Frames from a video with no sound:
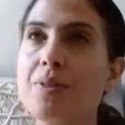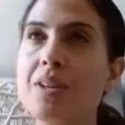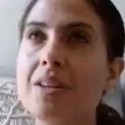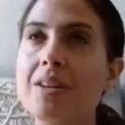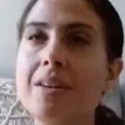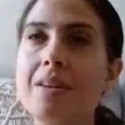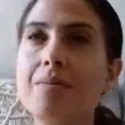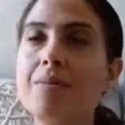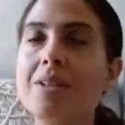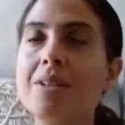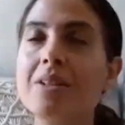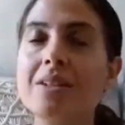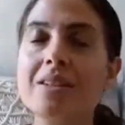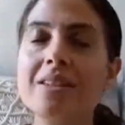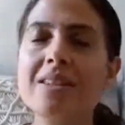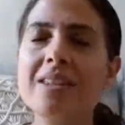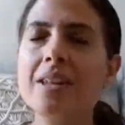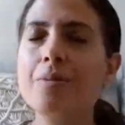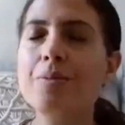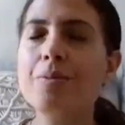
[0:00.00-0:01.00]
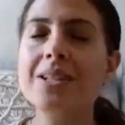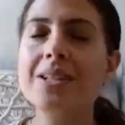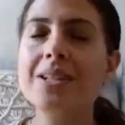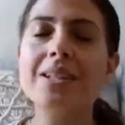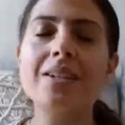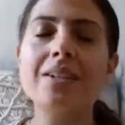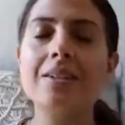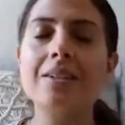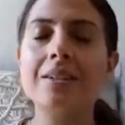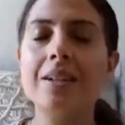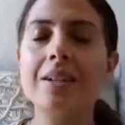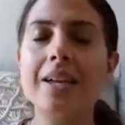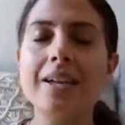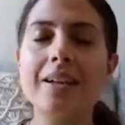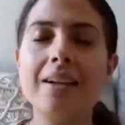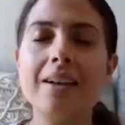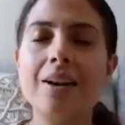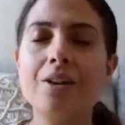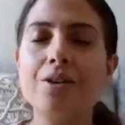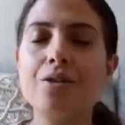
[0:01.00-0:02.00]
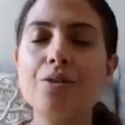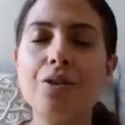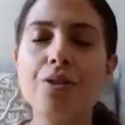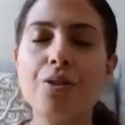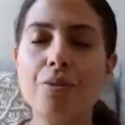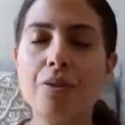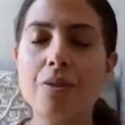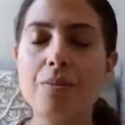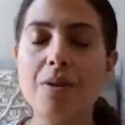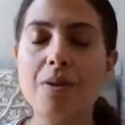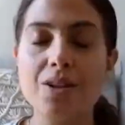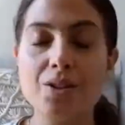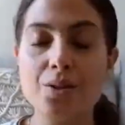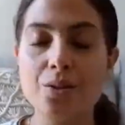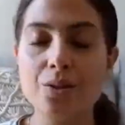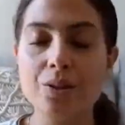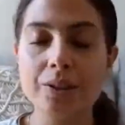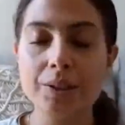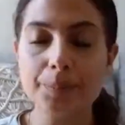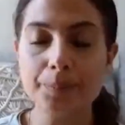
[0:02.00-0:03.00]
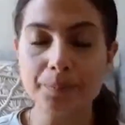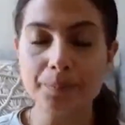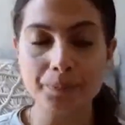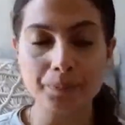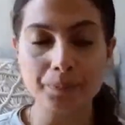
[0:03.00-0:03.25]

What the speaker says: but he was little, like under 3 months old.